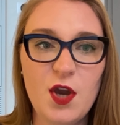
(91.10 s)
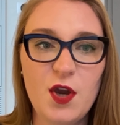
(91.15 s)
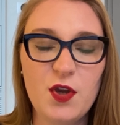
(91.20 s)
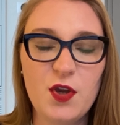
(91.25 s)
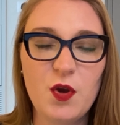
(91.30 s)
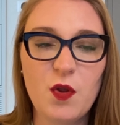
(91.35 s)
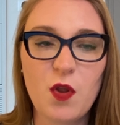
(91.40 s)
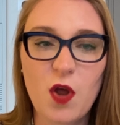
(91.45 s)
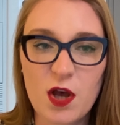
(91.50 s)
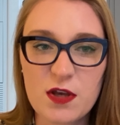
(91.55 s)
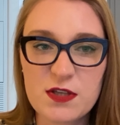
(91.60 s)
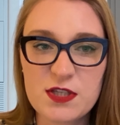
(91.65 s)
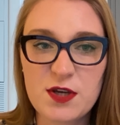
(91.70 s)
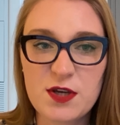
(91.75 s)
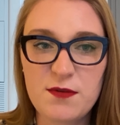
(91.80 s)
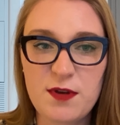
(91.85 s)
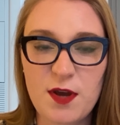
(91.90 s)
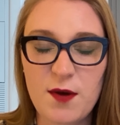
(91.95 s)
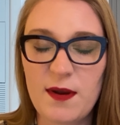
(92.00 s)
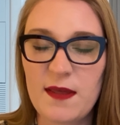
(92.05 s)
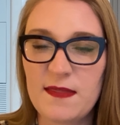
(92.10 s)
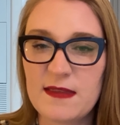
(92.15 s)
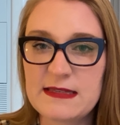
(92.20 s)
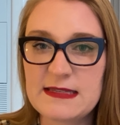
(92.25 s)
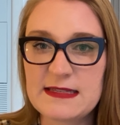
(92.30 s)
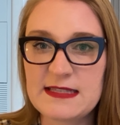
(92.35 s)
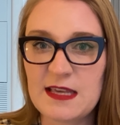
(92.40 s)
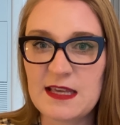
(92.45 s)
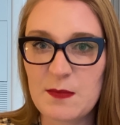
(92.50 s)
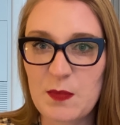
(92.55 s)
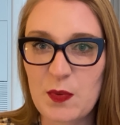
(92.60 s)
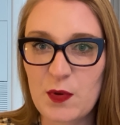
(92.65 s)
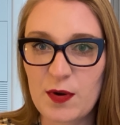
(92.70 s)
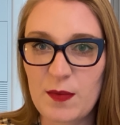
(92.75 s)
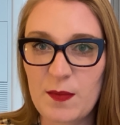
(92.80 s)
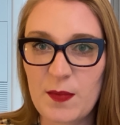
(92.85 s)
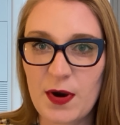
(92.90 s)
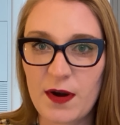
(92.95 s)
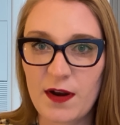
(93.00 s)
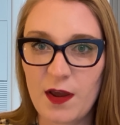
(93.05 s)
You'll also note, and this is the
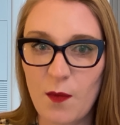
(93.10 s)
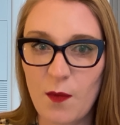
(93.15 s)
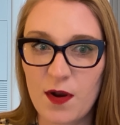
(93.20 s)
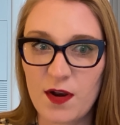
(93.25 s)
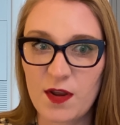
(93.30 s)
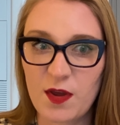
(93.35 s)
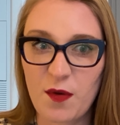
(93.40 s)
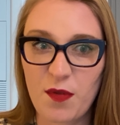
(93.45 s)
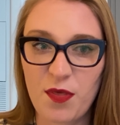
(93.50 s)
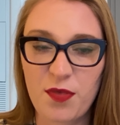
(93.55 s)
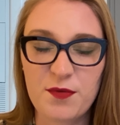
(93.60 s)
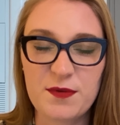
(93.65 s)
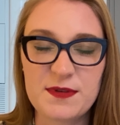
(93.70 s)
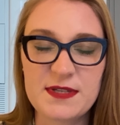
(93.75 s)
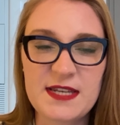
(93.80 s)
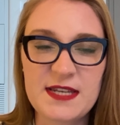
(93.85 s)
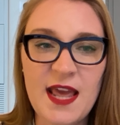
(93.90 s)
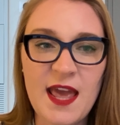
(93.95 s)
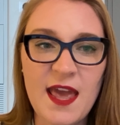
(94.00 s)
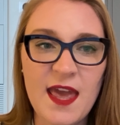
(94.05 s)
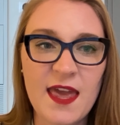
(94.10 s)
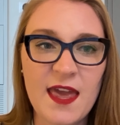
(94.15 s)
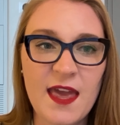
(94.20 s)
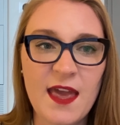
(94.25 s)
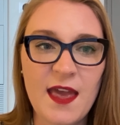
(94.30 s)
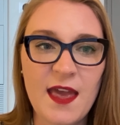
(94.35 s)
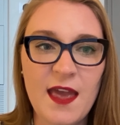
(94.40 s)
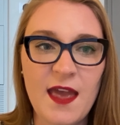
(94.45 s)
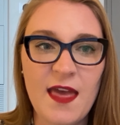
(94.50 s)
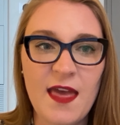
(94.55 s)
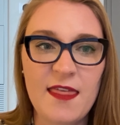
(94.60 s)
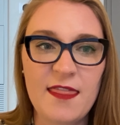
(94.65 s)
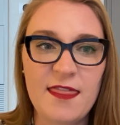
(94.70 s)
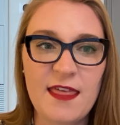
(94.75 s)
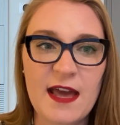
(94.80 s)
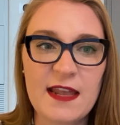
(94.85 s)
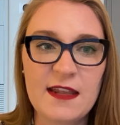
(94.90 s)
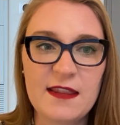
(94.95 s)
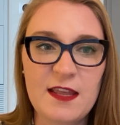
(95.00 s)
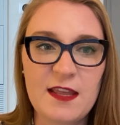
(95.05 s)
important part I want to go through today,
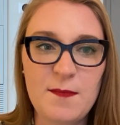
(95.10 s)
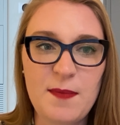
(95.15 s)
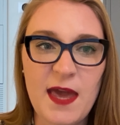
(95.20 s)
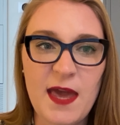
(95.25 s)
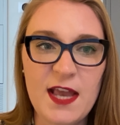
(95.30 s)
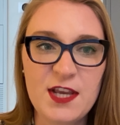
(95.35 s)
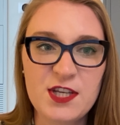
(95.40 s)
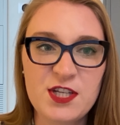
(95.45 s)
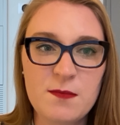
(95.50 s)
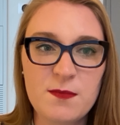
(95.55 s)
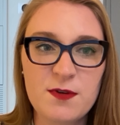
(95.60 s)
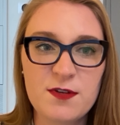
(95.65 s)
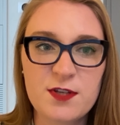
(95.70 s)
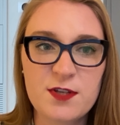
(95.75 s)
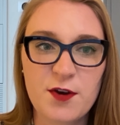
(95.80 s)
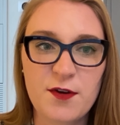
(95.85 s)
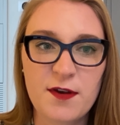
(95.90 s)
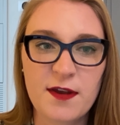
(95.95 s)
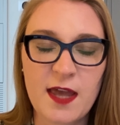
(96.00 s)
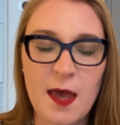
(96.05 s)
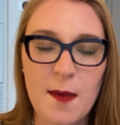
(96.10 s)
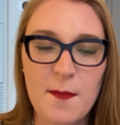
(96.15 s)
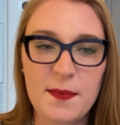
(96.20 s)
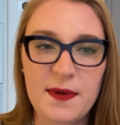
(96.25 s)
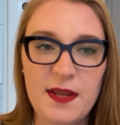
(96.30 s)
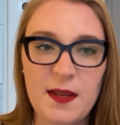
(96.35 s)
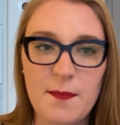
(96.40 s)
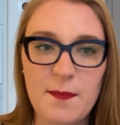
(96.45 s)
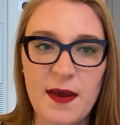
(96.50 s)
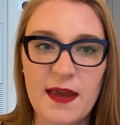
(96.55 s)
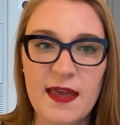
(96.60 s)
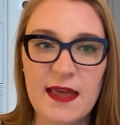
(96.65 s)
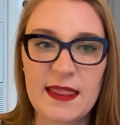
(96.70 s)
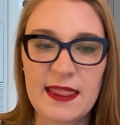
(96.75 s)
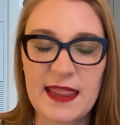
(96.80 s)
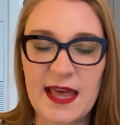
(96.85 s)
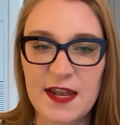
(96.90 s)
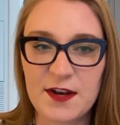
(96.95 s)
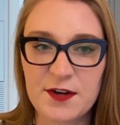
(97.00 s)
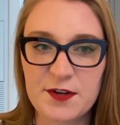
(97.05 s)
that the page numbers are accompanied by a
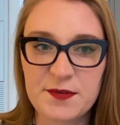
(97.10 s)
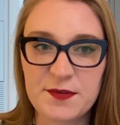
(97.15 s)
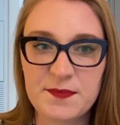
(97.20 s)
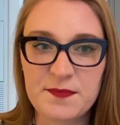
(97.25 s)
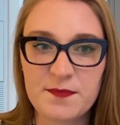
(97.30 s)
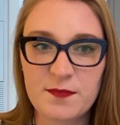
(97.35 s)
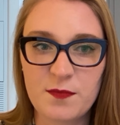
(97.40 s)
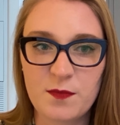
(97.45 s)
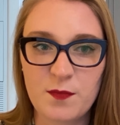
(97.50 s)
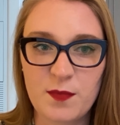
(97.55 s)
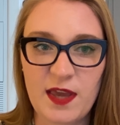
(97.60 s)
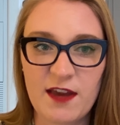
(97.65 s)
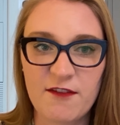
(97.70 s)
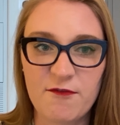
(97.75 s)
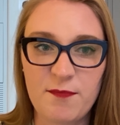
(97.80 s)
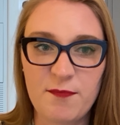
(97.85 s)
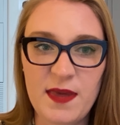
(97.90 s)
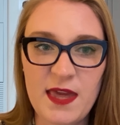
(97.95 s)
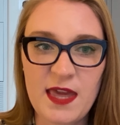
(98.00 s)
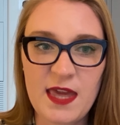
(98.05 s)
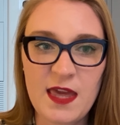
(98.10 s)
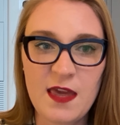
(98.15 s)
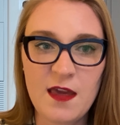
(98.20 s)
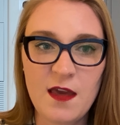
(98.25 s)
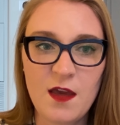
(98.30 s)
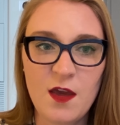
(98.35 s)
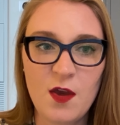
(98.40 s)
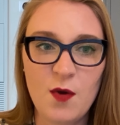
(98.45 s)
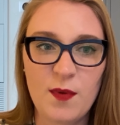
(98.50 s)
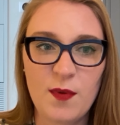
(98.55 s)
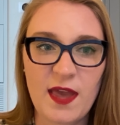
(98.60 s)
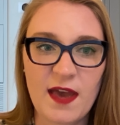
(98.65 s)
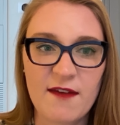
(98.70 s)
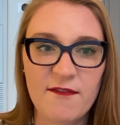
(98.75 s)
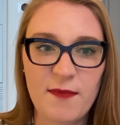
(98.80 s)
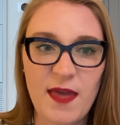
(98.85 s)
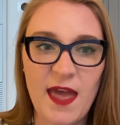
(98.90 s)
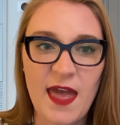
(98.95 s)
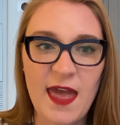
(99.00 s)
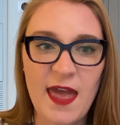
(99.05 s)
letter. We have B, we have
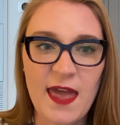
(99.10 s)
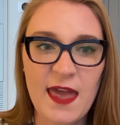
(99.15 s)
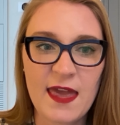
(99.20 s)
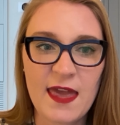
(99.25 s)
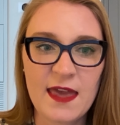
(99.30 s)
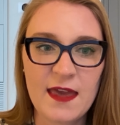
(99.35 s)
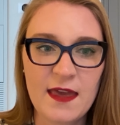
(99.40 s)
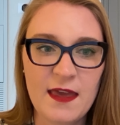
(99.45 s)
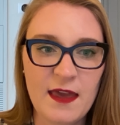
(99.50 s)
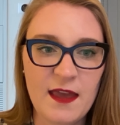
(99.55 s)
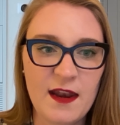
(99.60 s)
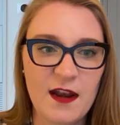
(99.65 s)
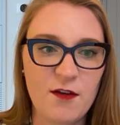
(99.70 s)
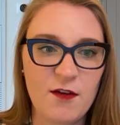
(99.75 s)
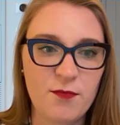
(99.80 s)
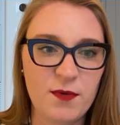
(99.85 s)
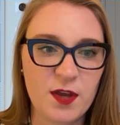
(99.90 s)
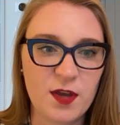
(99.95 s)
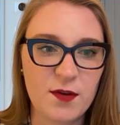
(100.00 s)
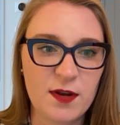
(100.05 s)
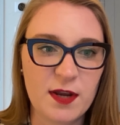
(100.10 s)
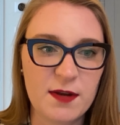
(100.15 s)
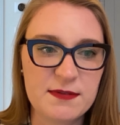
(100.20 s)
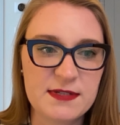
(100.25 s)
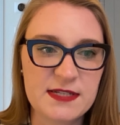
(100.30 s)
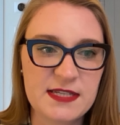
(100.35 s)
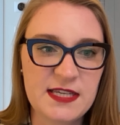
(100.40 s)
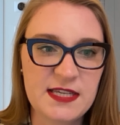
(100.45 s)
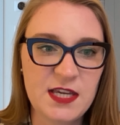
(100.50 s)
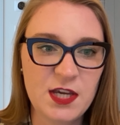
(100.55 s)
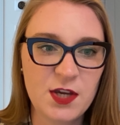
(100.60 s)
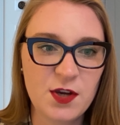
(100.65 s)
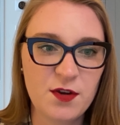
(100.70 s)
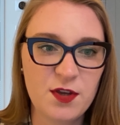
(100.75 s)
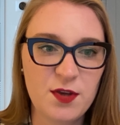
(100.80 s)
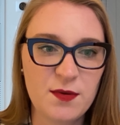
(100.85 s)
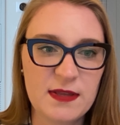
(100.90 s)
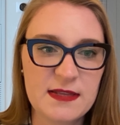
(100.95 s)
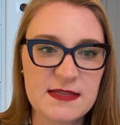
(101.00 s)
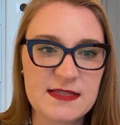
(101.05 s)
A, and if we go down to here,
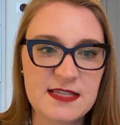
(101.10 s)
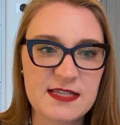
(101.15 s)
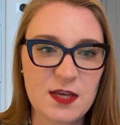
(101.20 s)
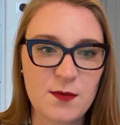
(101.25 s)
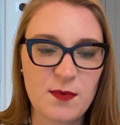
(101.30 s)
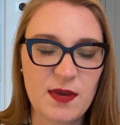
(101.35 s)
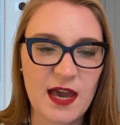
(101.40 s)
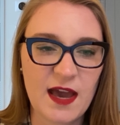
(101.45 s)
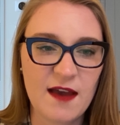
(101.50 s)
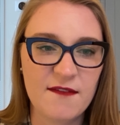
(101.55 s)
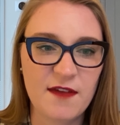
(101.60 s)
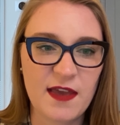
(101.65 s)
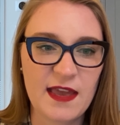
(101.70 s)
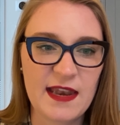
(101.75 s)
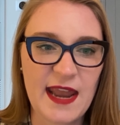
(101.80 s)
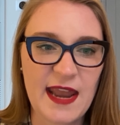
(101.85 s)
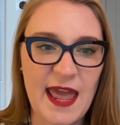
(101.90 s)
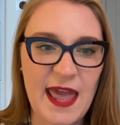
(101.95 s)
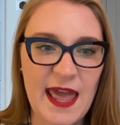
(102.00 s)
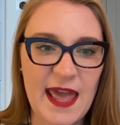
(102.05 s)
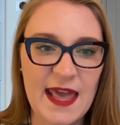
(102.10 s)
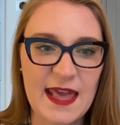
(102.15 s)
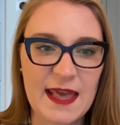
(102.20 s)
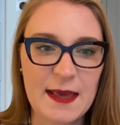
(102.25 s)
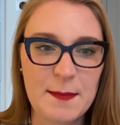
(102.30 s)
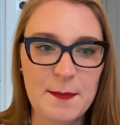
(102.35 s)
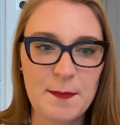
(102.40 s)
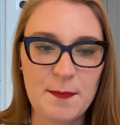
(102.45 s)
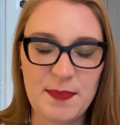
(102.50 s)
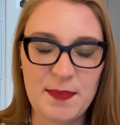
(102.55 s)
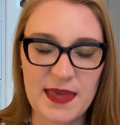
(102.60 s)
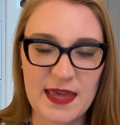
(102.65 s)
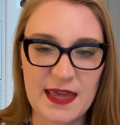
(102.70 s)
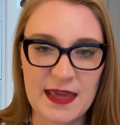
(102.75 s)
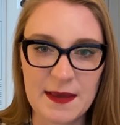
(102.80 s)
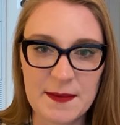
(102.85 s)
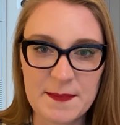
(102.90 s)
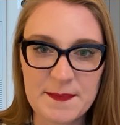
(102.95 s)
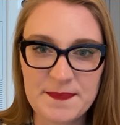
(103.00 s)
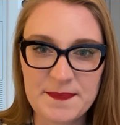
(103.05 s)
you can see we have an A,
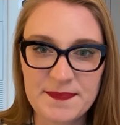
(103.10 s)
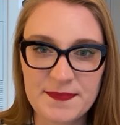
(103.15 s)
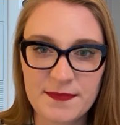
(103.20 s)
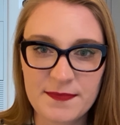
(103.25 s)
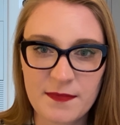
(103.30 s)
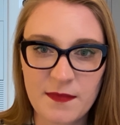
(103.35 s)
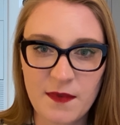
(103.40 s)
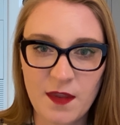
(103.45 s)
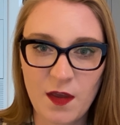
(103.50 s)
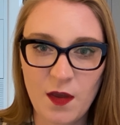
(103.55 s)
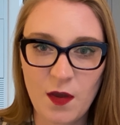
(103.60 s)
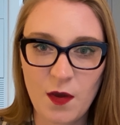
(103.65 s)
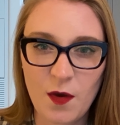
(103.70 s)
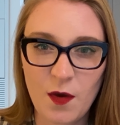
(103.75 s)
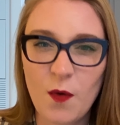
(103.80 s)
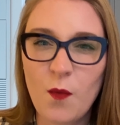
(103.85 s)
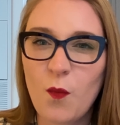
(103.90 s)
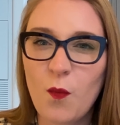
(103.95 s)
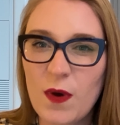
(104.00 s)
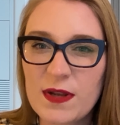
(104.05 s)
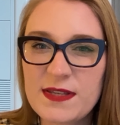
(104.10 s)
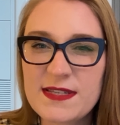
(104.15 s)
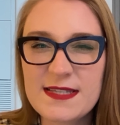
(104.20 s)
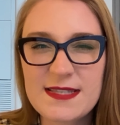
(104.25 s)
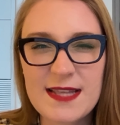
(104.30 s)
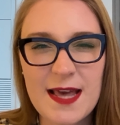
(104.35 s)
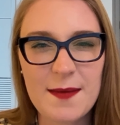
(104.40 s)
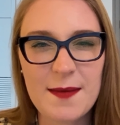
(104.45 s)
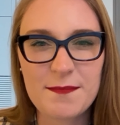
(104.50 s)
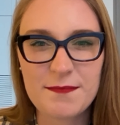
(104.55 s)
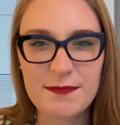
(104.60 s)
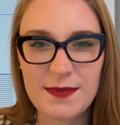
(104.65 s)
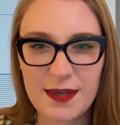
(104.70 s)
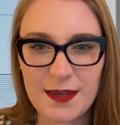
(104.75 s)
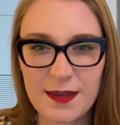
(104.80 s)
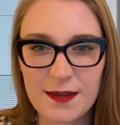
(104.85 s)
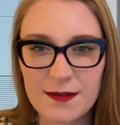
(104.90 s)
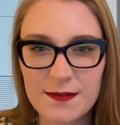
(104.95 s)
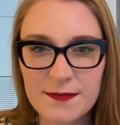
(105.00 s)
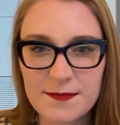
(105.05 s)
B. What does that
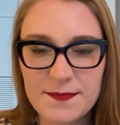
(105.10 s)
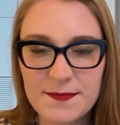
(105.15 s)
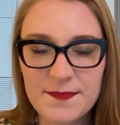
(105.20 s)
mean?